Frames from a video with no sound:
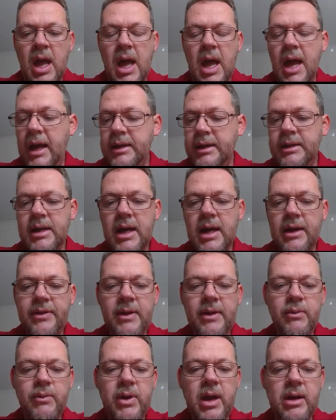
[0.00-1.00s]
And
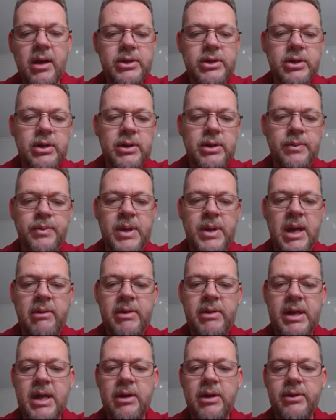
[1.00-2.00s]
then we're going to be able
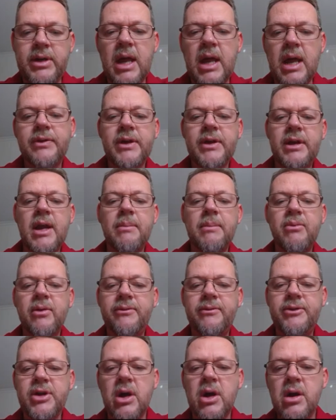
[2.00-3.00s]
to calculate the number
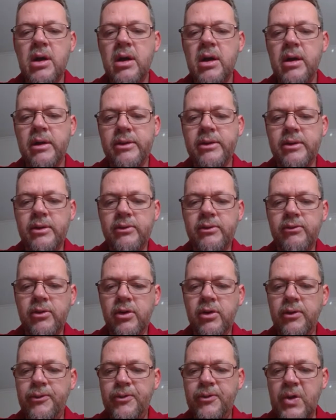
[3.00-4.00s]
of tiles on a
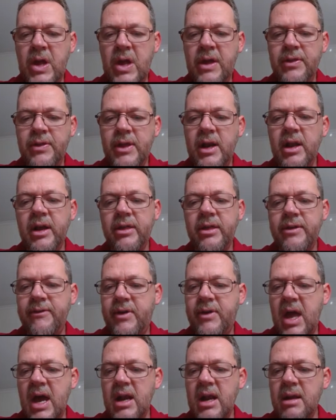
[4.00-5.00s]
roof and the length
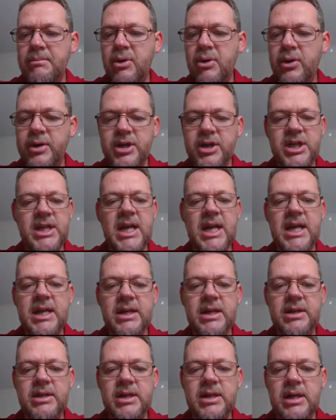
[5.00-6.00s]
of colour bond
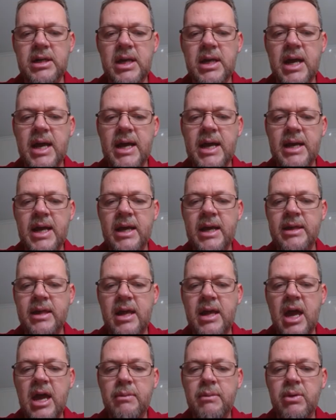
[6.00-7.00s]
needed to clad as
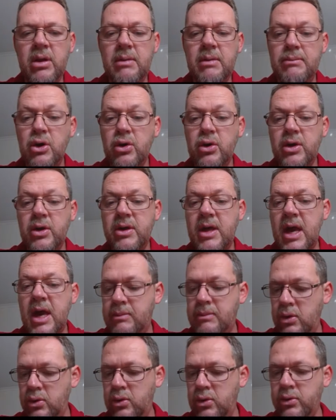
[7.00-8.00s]
a gable, a box
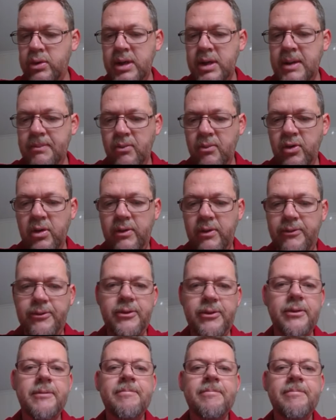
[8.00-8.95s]
gable or a hip roof.